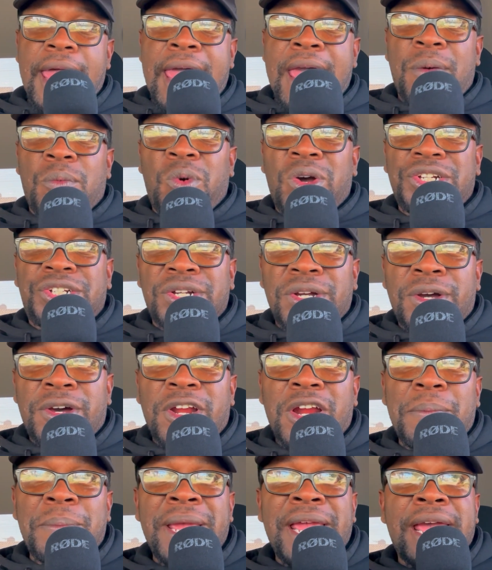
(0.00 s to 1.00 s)
And what you're
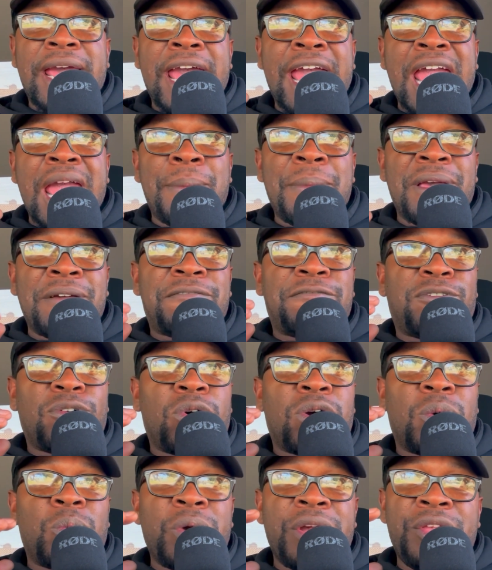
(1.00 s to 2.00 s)
going to be aiming
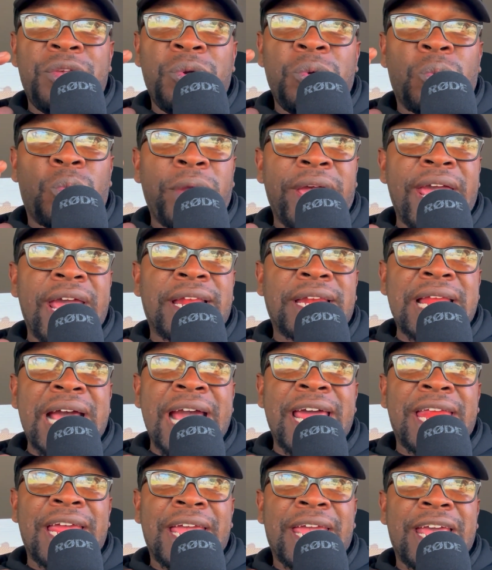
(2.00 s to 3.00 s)
for when you
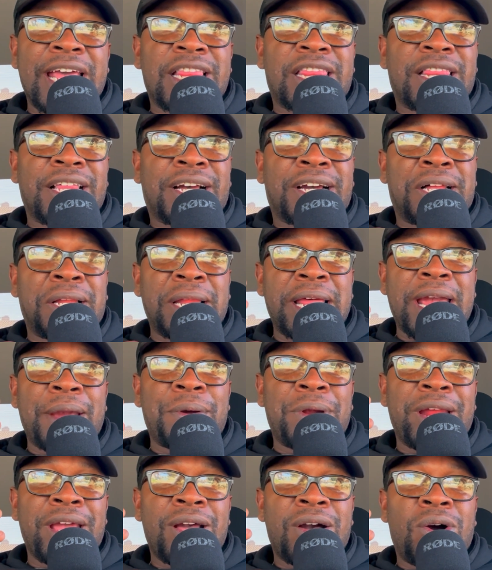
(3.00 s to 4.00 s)
reignite and get the
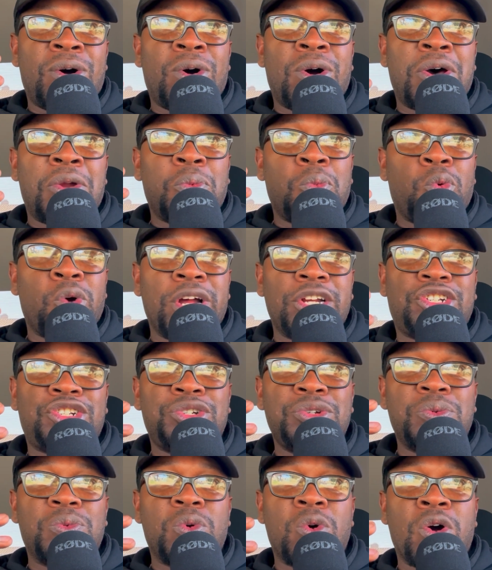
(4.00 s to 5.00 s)
clarity on what
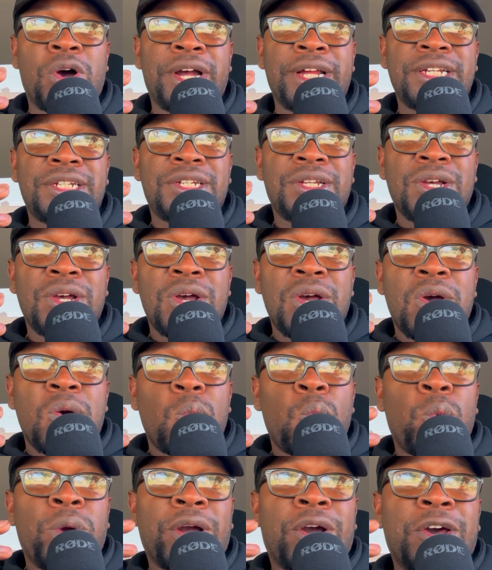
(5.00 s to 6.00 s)
you want,
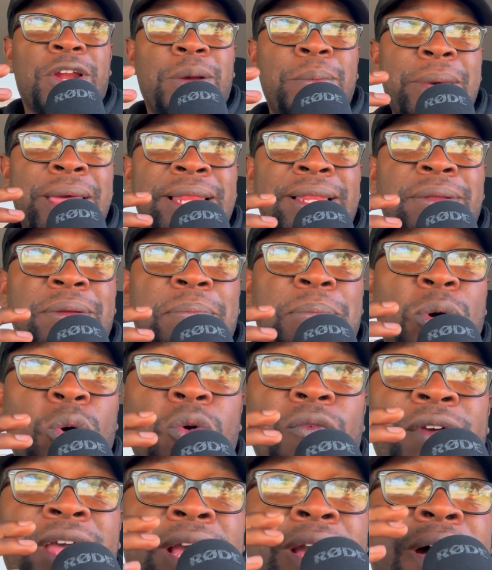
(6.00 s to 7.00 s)
we're going to be
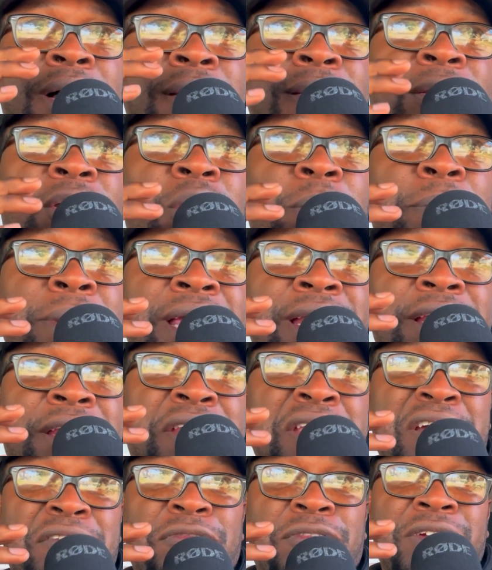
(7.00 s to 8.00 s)
moving a little bit
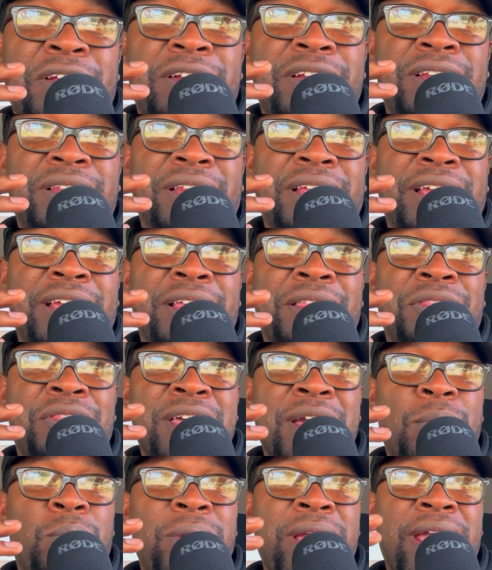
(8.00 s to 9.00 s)
differently than